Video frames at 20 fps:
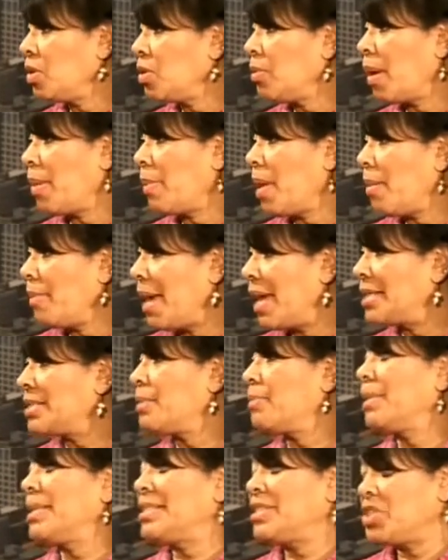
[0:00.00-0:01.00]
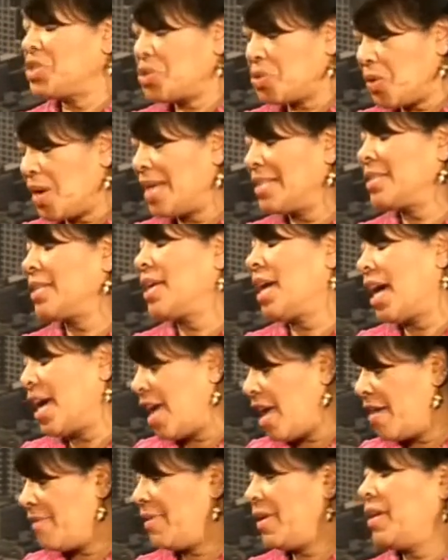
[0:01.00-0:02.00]
I know, my mom has it, my sister has it, I
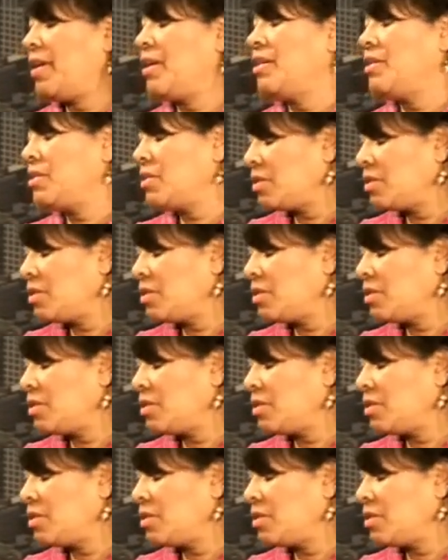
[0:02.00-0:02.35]
have it.